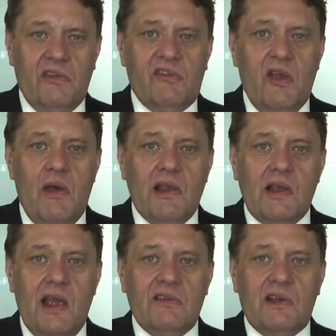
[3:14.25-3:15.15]
And so I'd
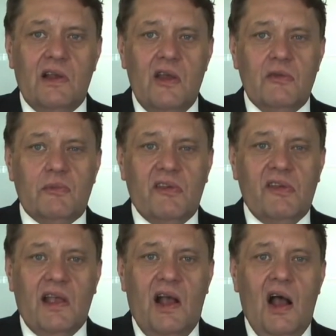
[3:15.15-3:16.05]
like to close by
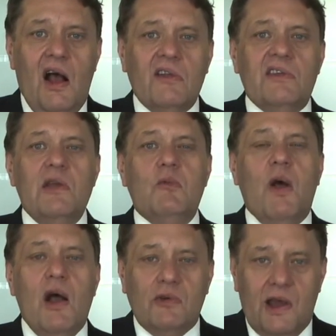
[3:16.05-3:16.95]
saying a hearty
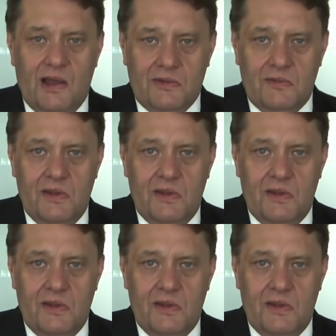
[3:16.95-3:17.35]
well done